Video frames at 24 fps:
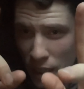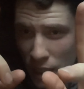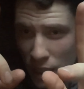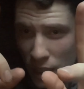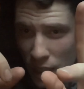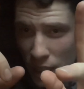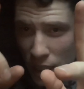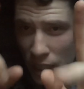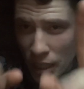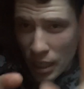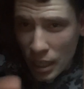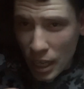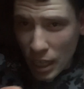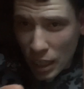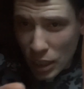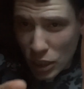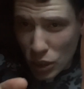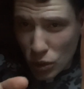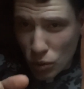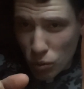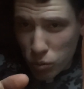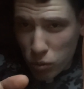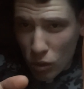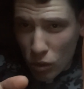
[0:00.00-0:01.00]
in the
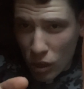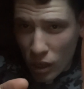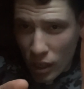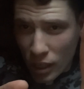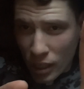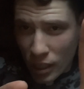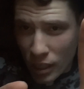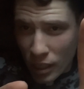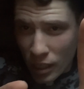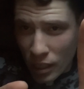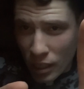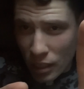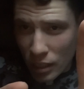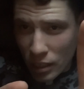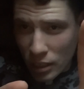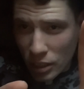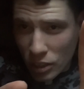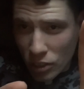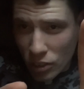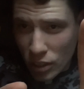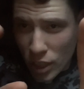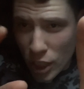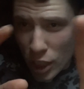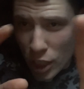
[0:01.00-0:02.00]
next one.
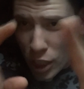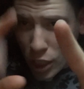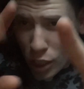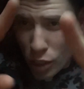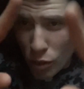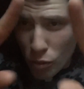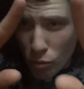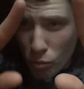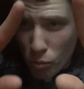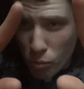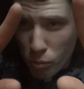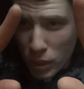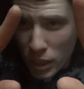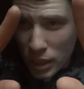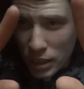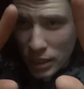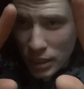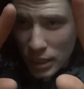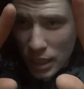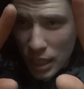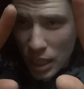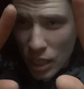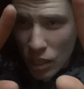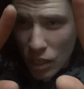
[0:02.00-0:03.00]
Till then,
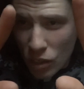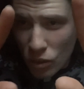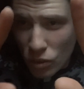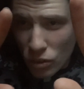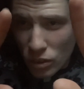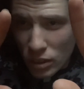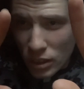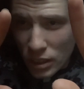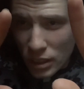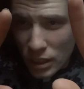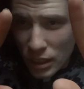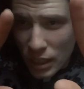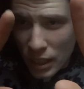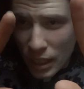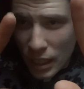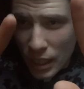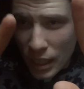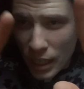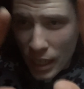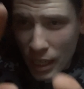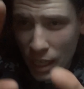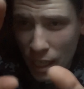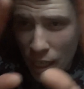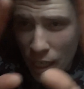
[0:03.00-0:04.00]
peace out
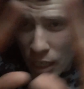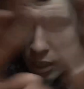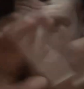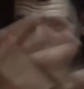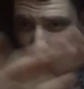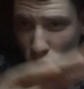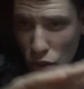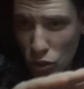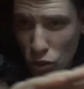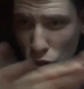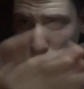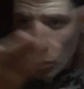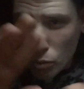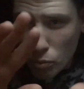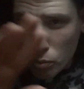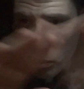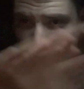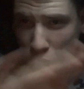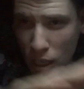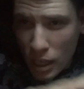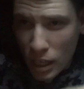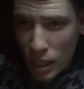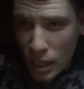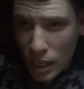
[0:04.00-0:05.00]
and
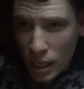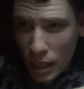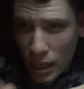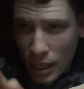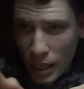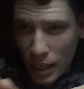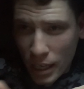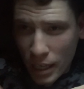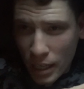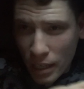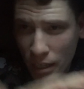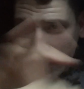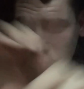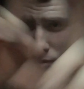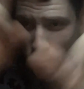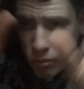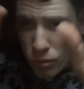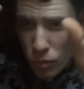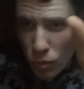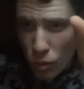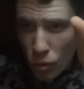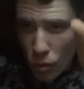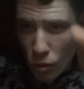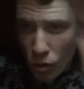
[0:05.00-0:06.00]
goodbye
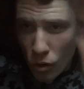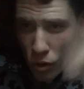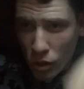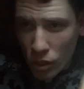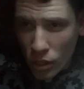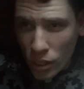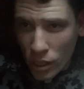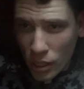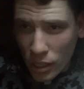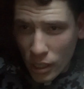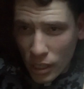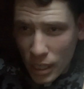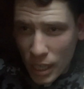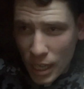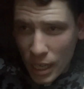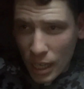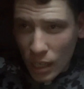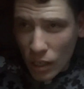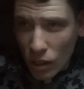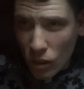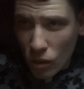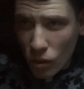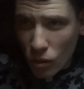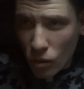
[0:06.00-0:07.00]
for
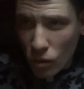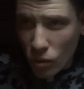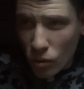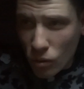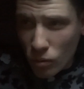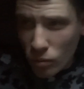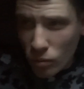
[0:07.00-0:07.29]
now.